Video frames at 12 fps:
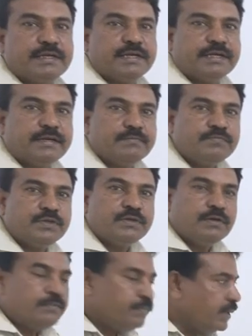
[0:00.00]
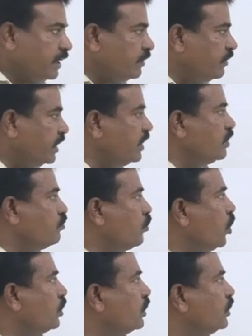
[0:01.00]
kingdom play a very
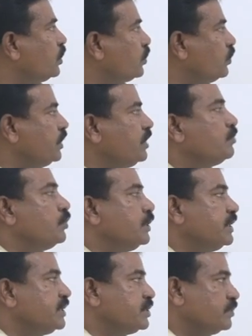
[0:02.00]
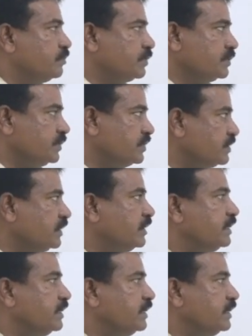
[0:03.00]
important role in pollination process.